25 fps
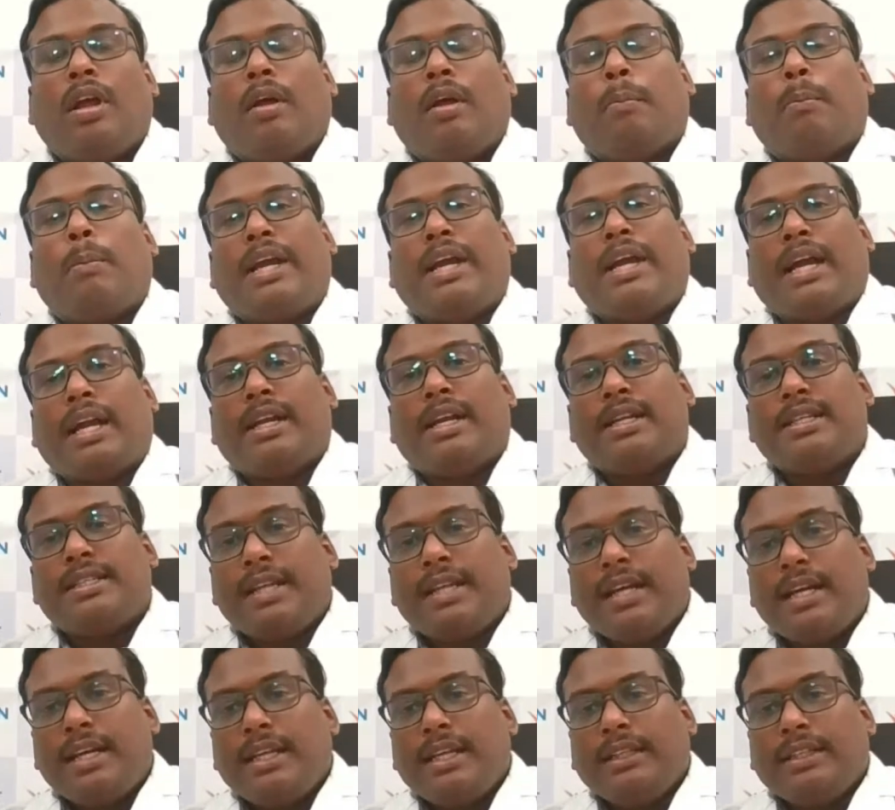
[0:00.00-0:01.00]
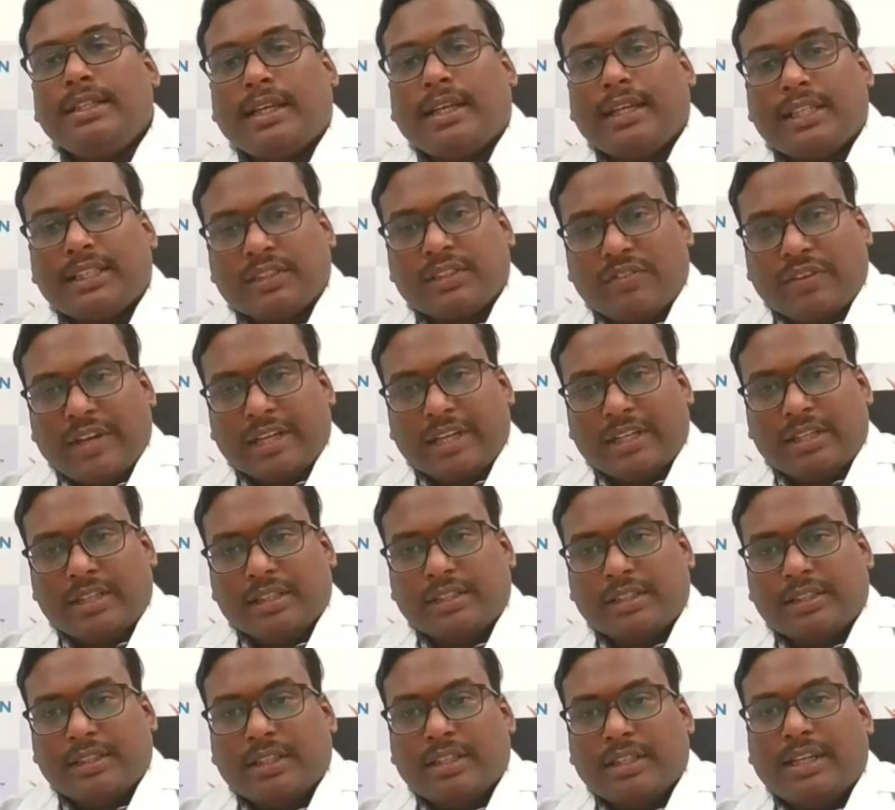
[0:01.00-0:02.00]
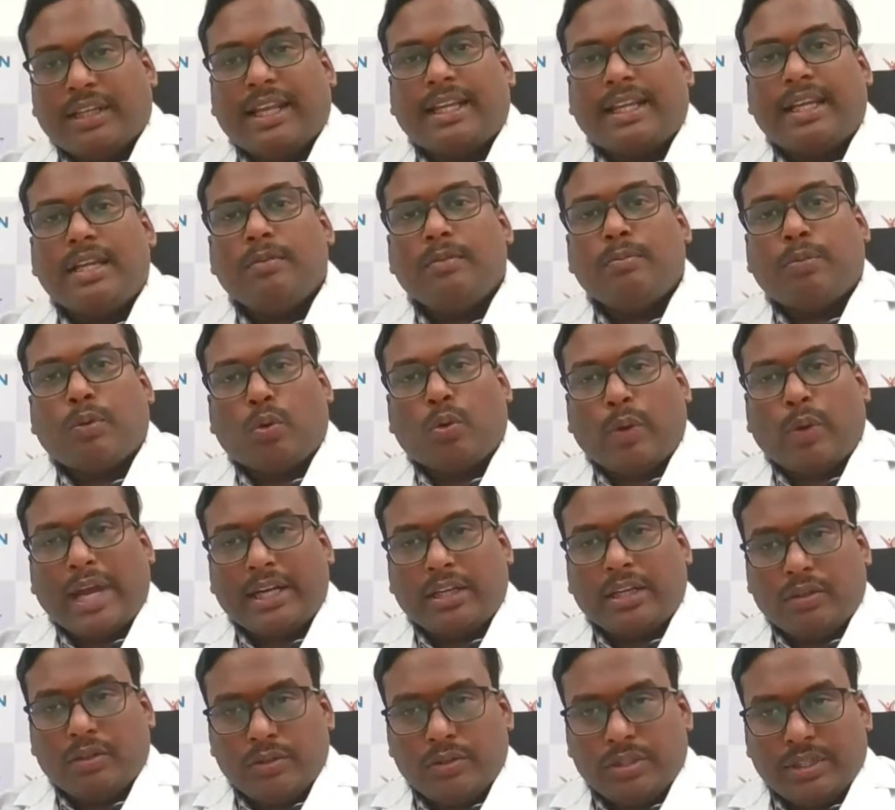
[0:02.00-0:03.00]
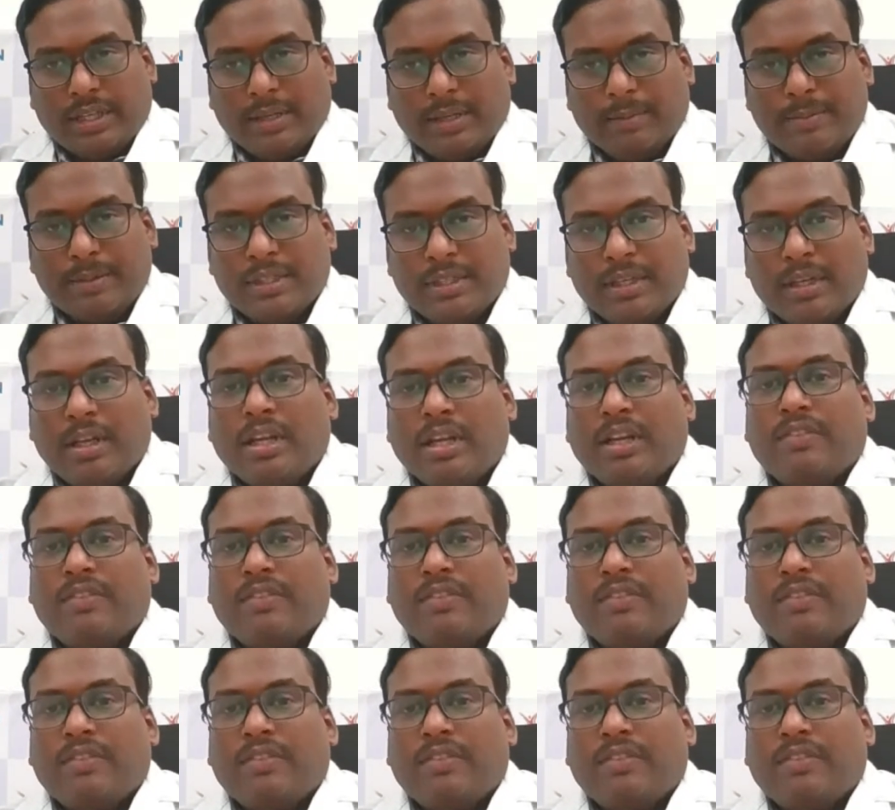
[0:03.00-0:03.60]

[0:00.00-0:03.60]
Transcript: By understanding the risk factors, taking proactive steps,